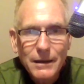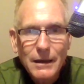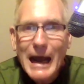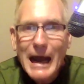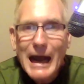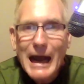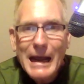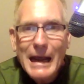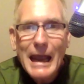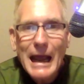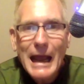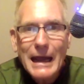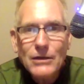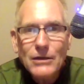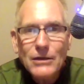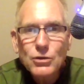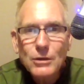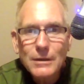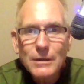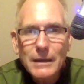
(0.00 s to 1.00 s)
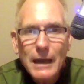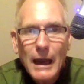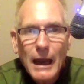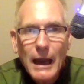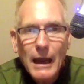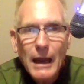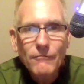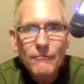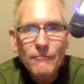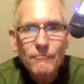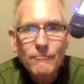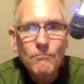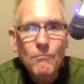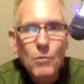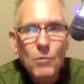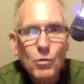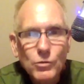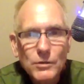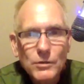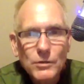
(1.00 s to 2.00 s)
I actually have
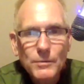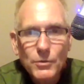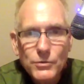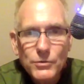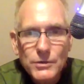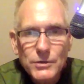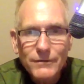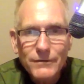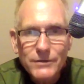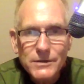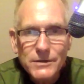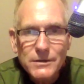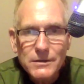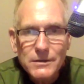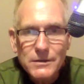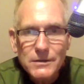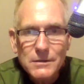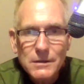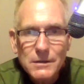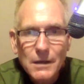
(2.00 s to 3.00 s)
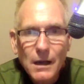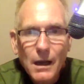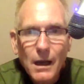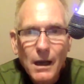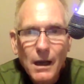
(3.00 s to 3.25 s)
multiple services.